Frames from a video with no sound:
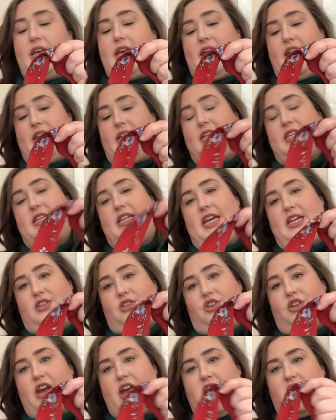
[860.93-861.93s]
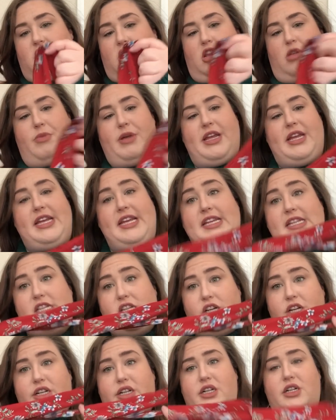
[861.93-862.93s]
and it stays on your head a little bit
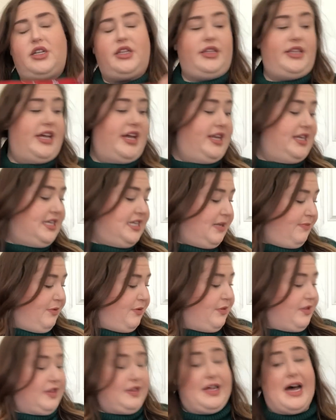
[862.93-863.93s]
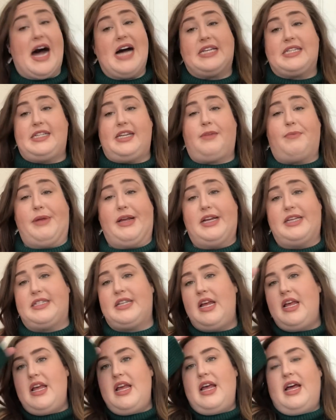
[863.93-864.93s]
easier than something with elastic, because
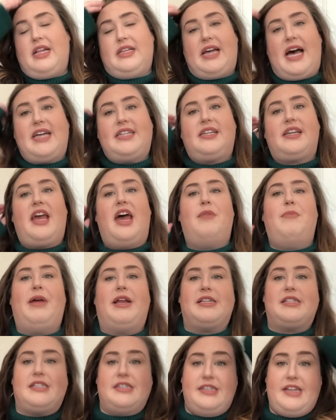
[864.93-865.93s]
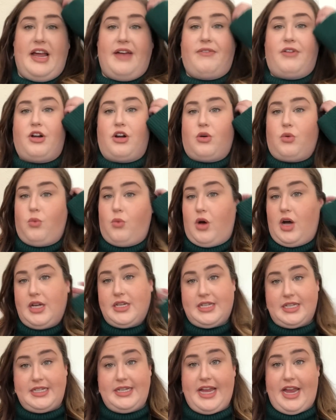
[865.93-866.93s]
elastic headbands never want
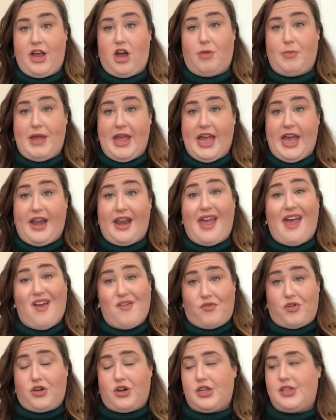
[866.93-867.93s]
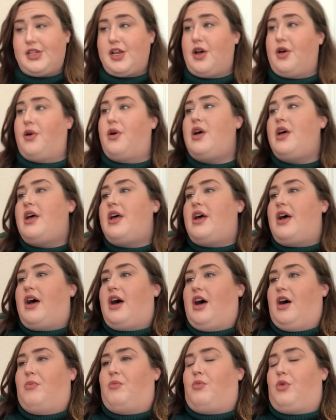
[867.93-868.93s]
to stay on my head ever. So
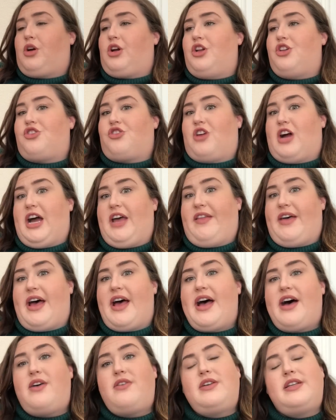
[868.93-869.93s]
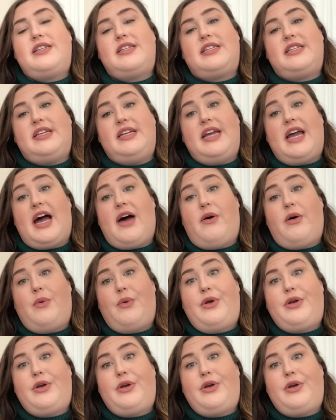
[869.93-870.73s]
we're gonna try that out and see how it